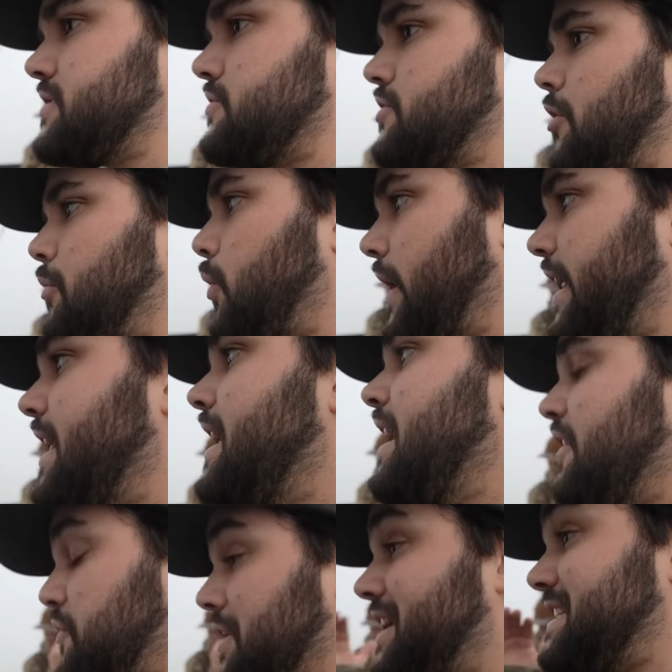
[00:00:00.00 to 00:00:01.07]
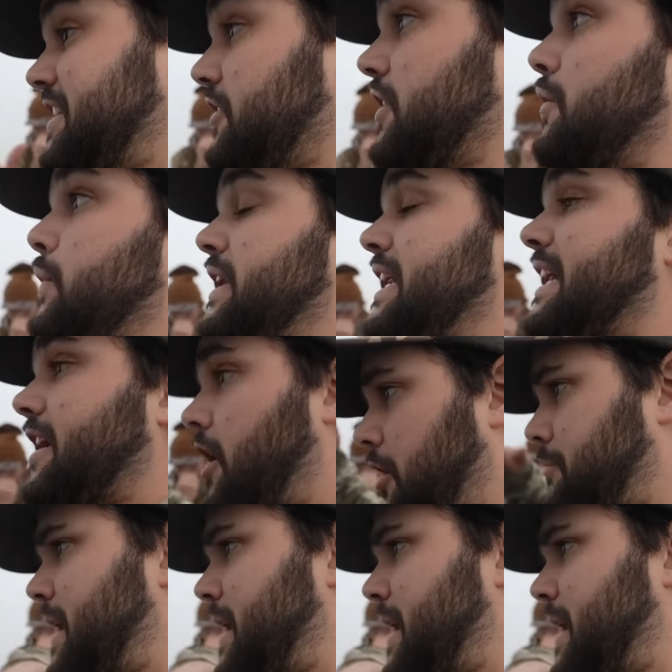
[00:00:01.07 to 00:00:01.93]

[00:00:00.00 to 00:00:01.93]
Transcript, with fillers: There's no point. If we're going to deer hunt, we need to come